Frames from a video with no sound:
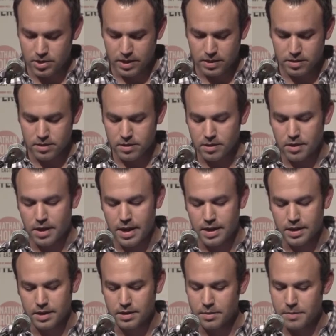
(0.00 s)
and checked the
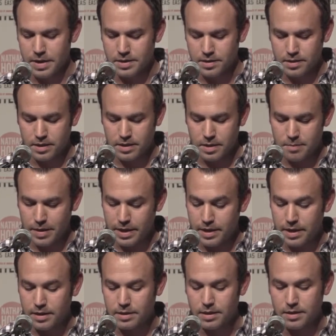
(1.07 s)
clock and lamented that they might
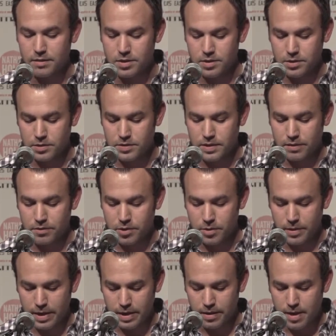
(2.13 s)
not leave until 7
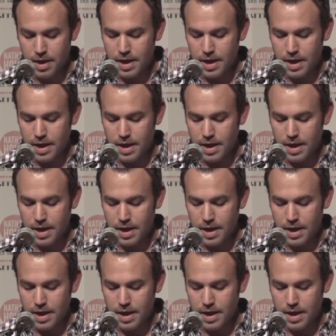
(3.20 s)
or 8,